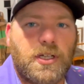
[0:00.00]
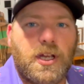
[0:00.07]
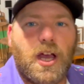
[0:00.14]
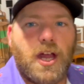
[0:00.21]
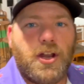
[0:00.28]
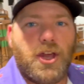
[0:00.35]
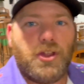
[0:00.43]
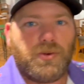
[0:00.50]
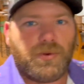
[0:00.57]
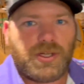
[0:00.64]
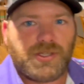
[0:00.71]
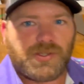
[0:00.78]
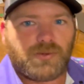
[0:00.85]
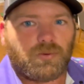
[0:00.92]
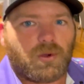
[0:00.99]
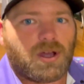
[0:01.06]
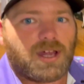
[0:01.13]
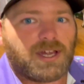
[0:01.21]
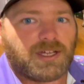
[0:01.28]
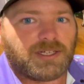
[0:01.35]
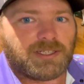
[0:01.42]
Another reason
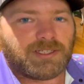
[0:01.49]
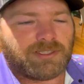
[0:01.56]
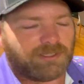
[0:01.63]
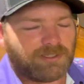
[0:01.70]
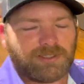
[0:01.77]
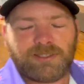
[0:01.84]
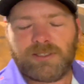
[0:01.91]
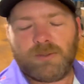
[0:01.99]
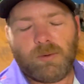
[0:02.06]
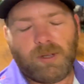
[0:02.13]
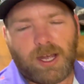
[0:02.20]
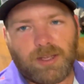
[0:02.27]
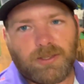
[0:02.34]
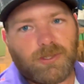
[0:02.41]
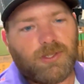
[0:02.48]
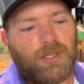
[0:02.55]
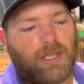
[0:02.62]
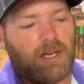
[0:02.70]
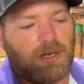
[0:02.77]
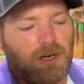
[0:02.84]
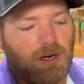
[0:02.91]
why we got this thing
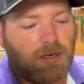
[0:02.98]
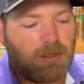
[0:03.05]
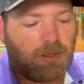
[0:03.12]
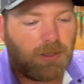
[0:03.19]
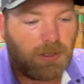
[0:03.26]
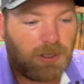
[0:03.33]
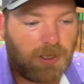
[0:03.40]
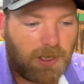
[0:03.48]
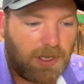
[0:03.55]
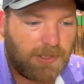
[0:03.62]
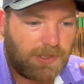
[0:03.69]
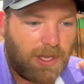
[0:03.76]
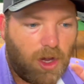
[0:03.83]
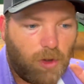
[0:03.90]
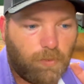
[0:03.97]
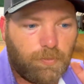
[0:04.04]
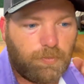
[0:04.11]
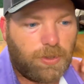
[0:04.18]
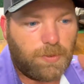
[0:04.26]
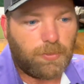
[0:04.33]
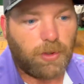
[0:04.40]
in here is to help
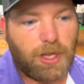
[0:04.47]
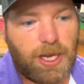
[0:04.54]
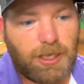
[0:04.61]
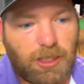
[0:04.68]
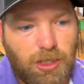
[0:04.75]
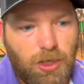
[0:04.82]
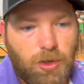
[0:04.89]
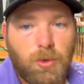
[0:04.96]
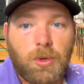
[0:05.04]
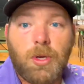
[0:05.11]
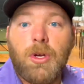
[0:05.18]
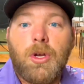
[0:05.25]
people like you,